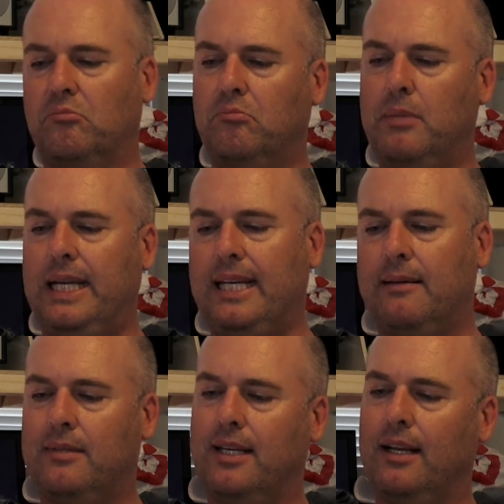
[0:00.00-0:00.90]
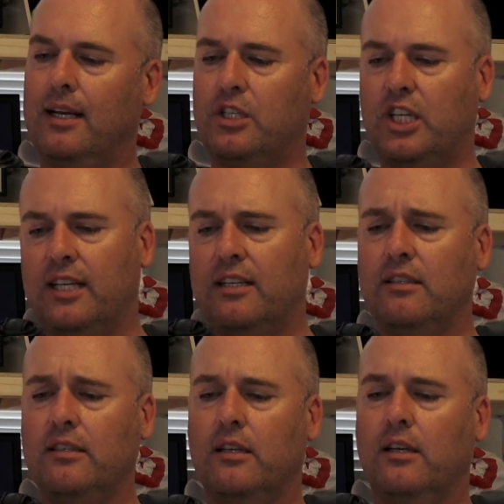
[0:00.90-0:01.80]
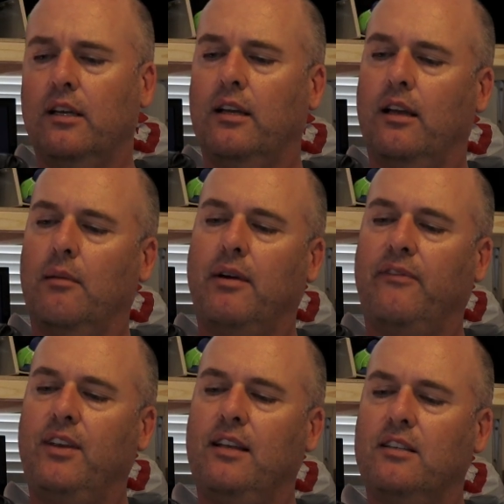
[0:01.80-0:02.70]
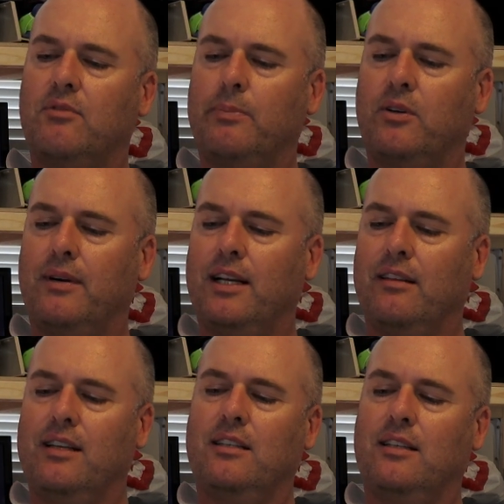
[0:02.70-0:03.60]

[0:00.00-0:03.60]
medium to large hands. My fingers wrapped around this,